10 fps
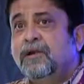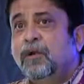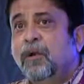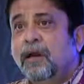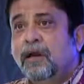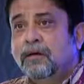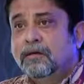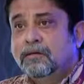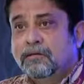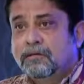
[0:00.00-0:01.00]
a calling?
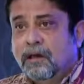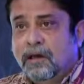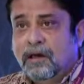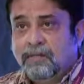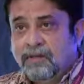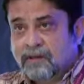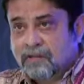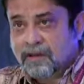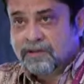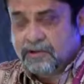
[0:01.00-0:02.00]
I leave that
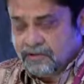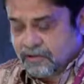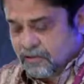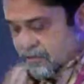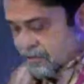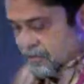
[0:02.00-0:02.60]
question to you.